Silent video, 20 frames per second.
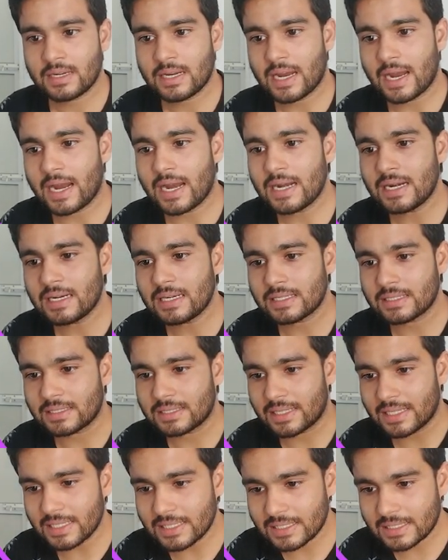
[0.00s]
and
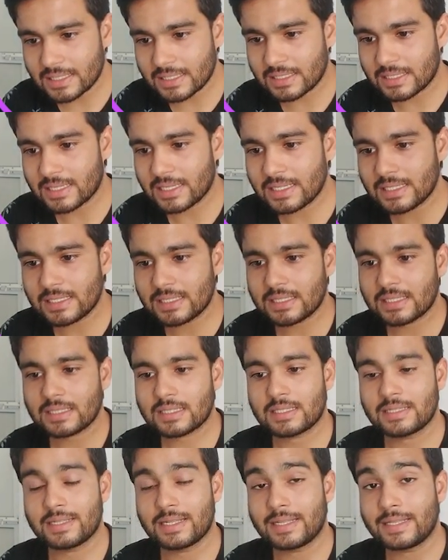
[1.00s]
this is
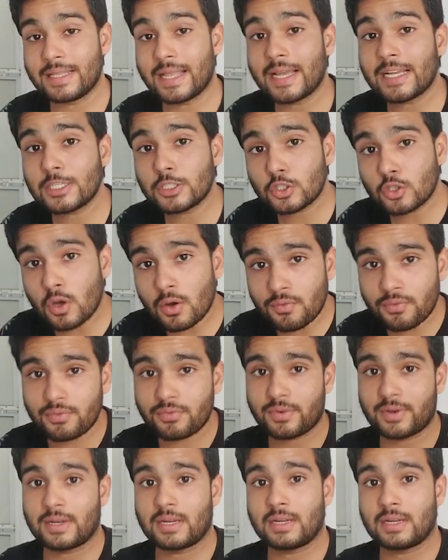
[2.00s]
next of